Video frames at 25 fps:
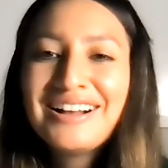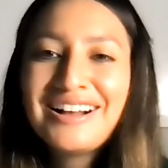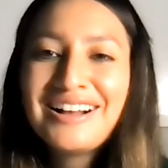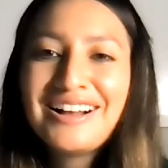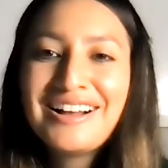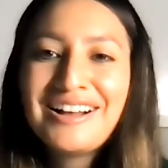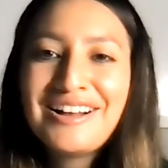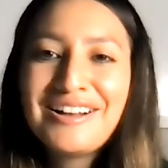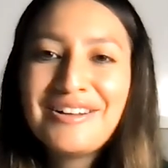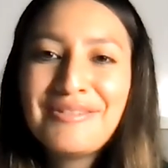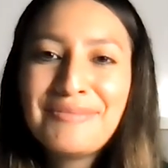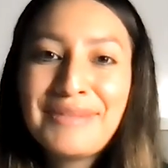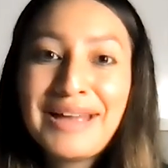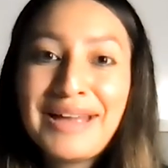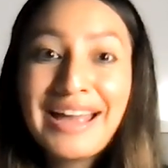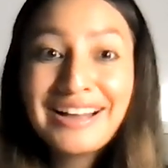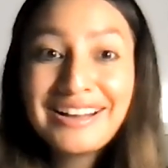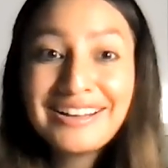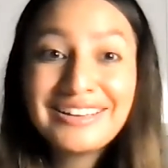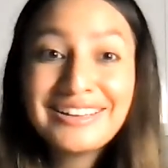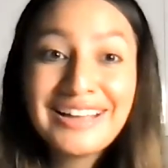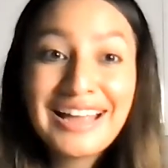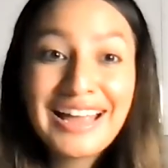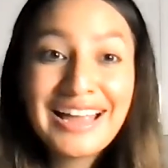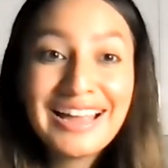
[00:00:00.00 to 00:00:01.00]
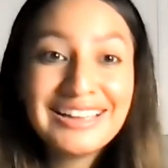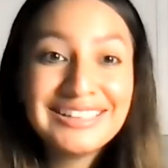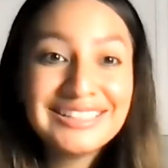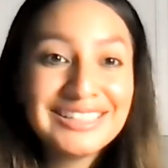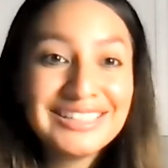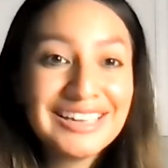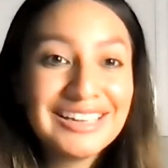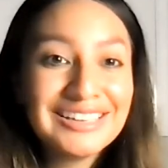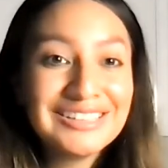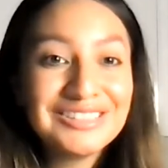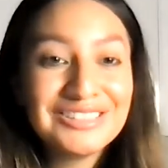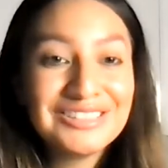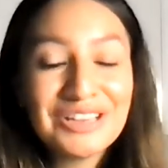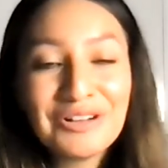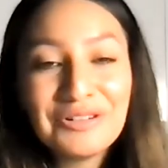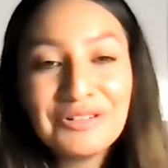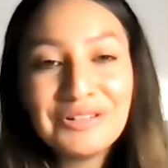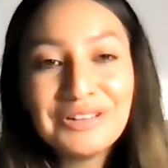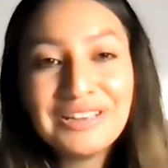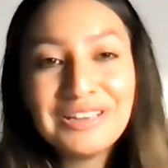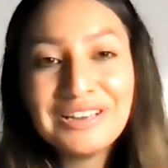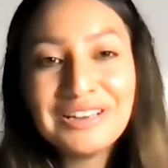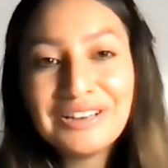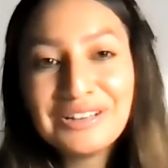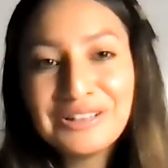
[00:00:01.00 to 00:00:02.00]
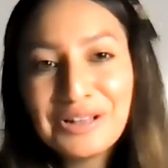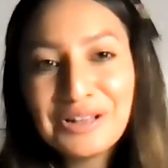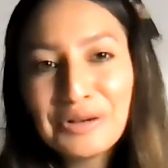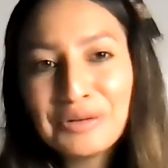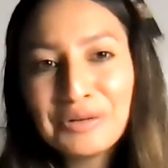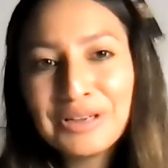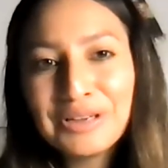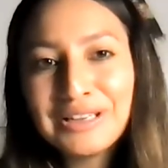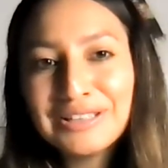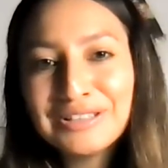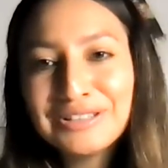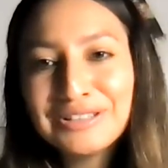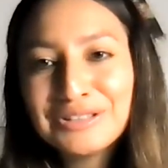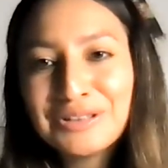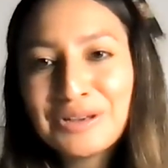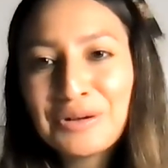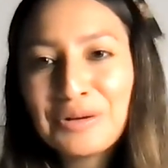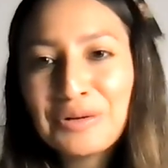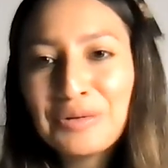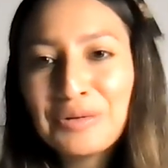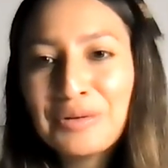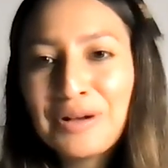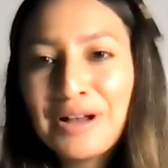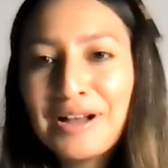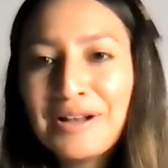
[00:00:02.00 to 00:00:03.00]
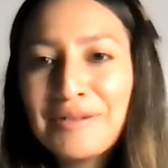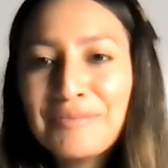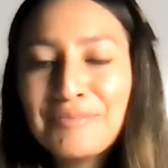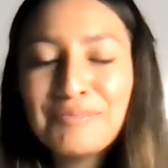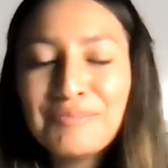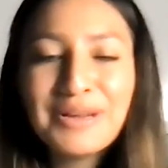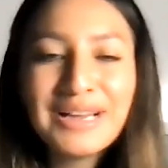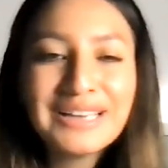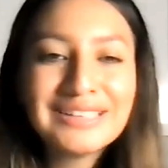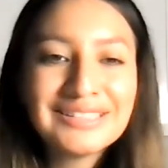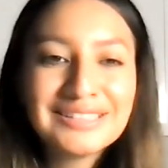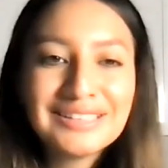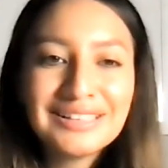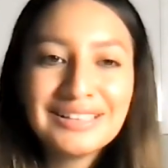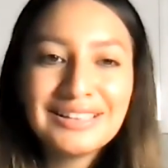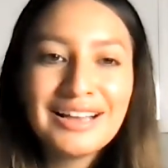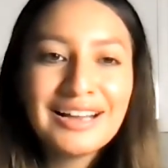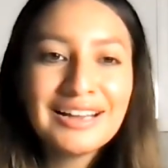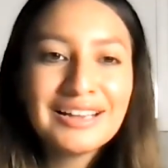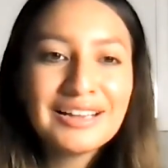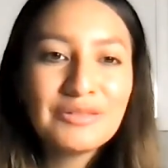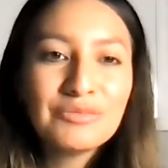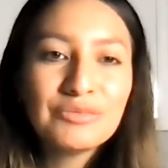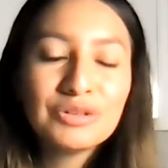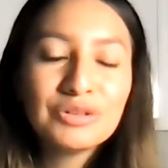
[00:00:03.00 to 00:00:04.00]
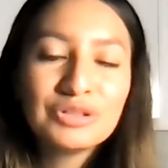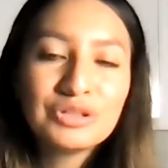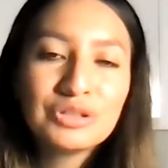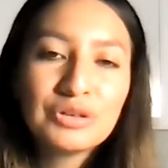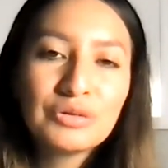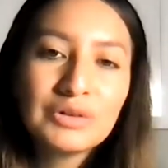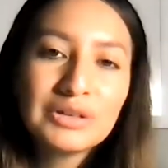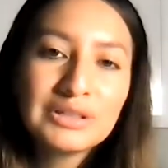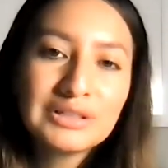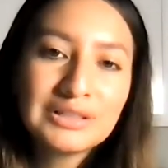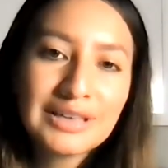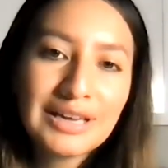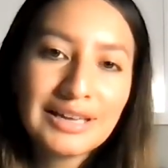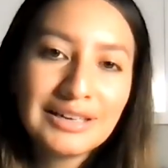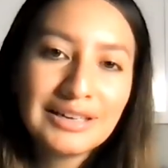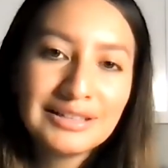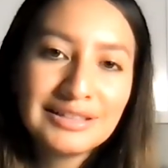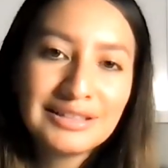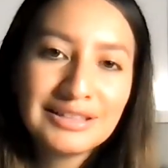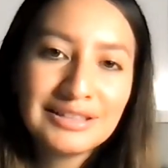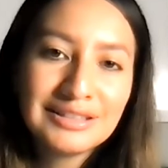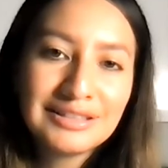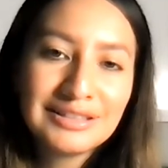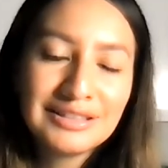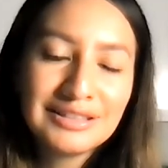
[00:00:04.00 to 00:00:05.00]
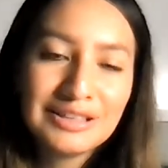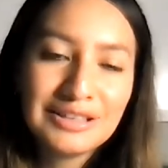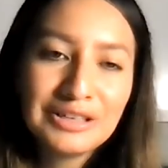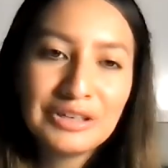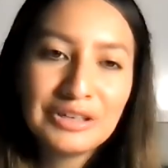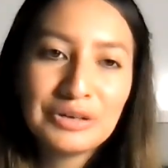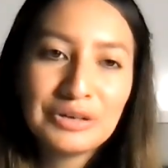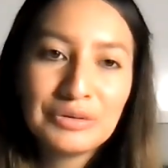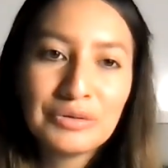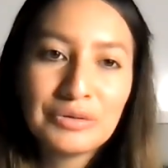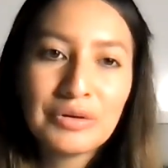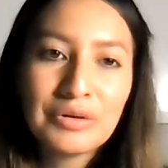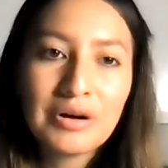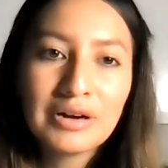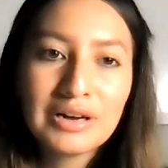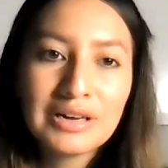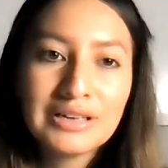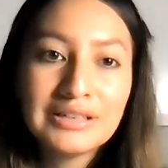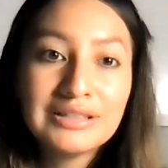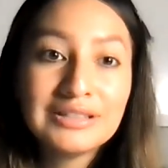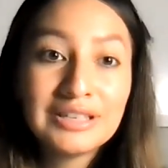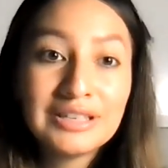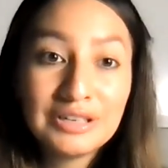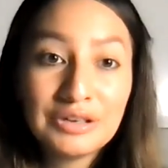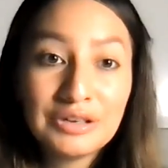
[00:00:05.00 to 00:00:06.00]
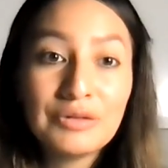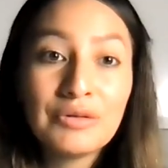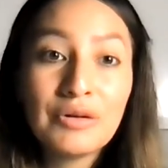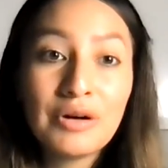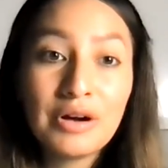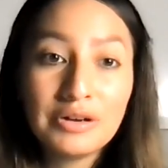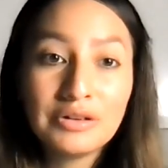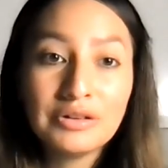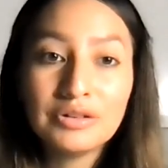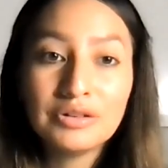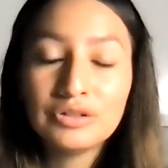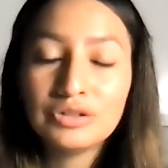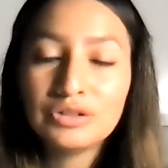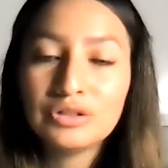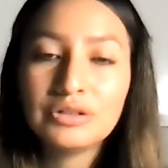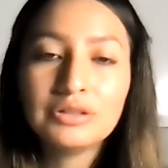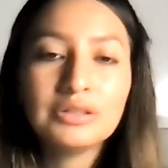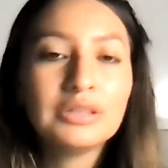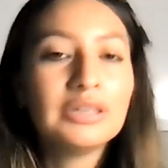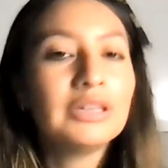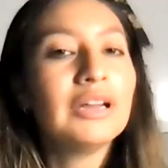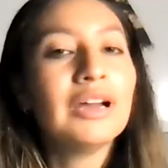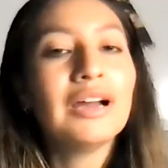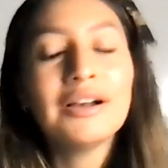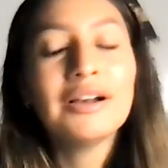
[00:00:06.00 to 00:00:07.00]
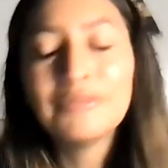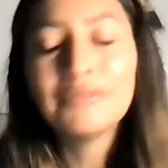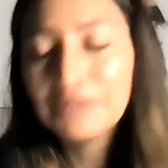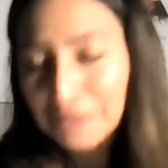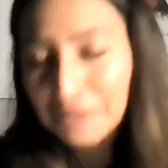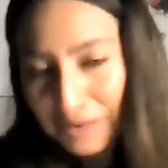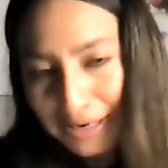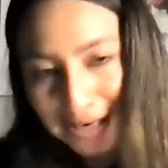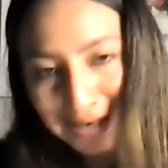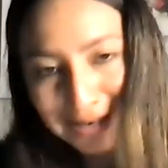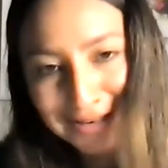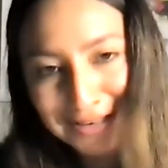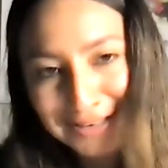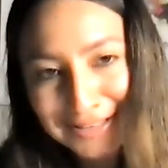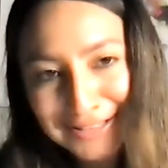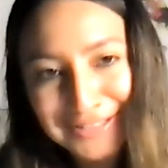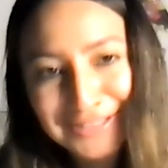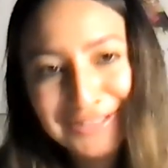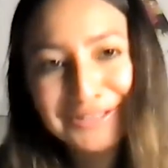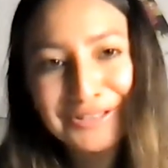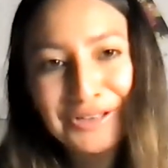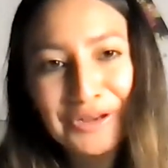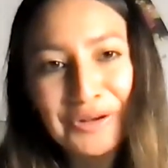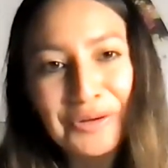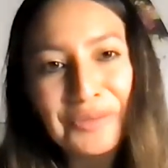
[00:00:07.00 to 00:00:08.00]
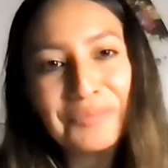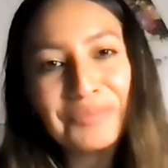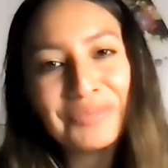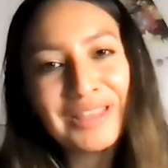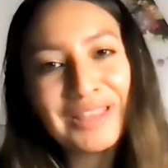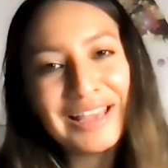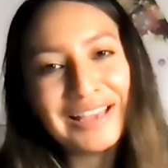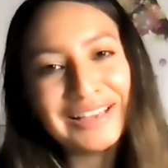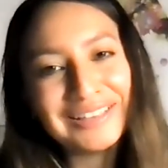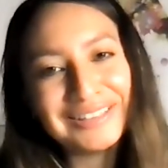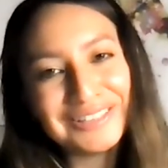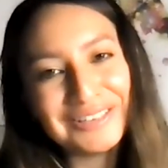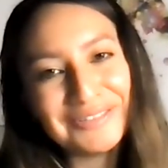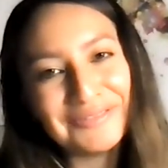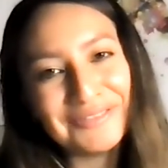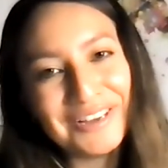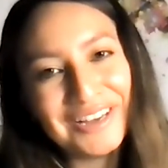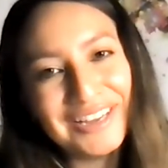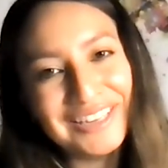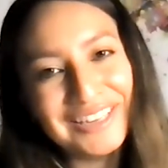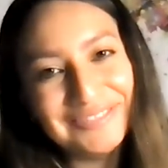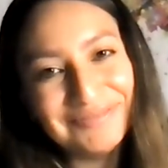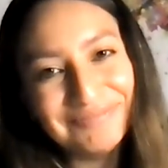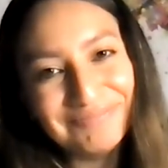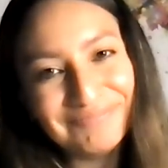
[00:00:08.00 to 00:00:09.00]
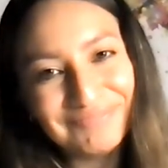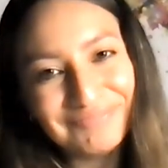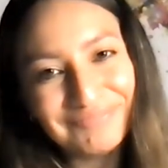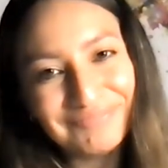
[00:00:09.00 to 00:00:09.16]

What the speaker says: And Zoe and Chloe. So best of luck. And we're so excited to see you continue on your journey of greatness. So thanks, Yvonne.